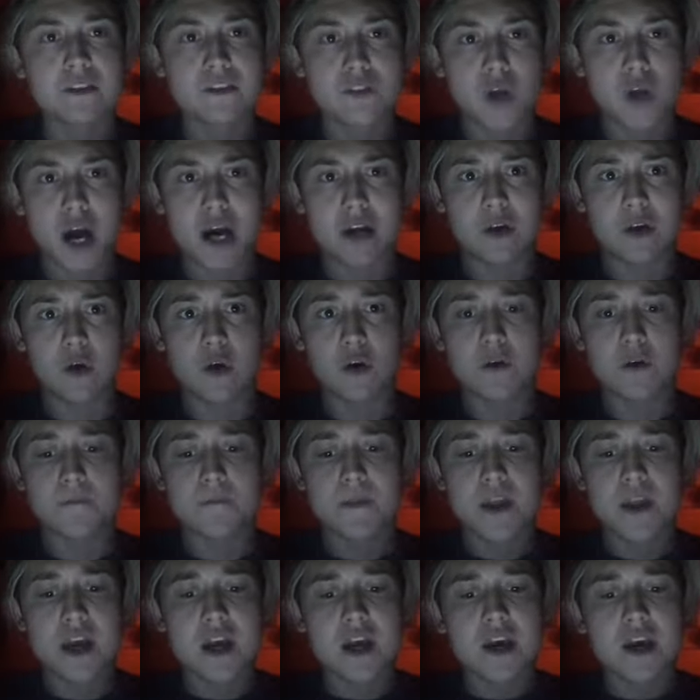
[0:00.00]
Dialogue.
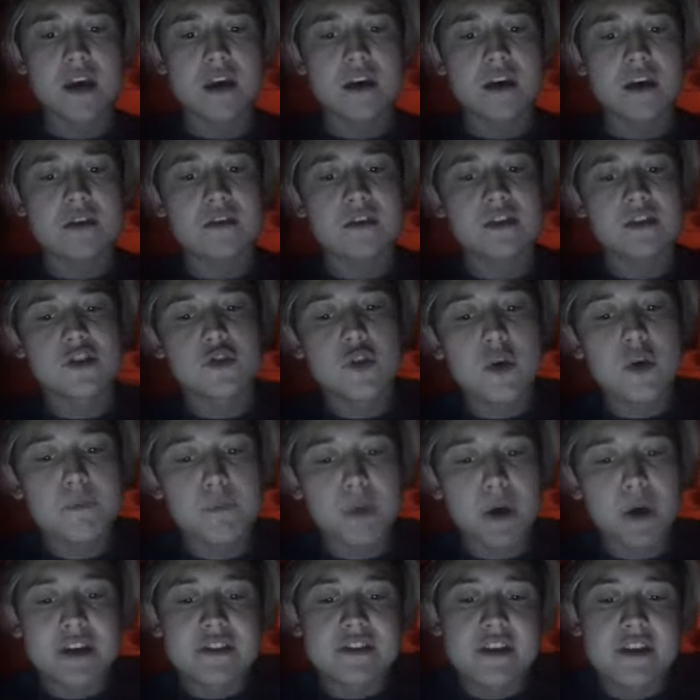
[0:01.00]
The
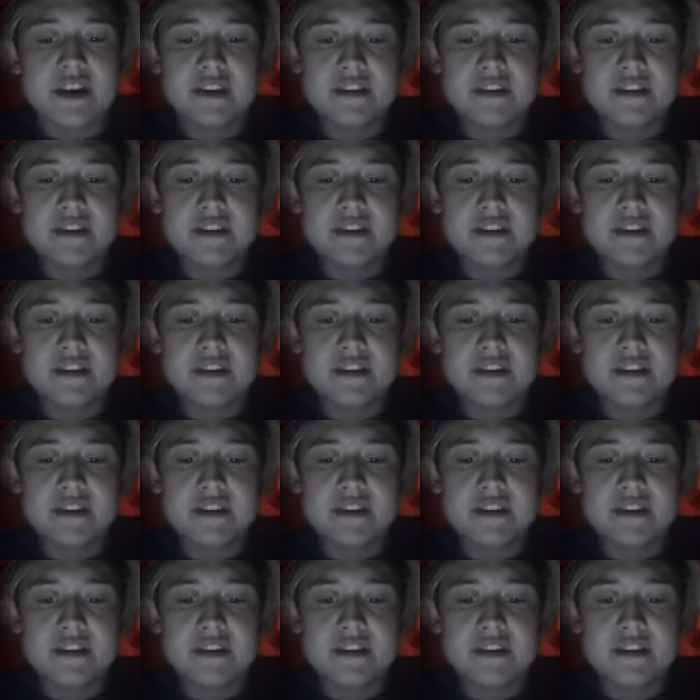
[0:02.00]
scriptwriter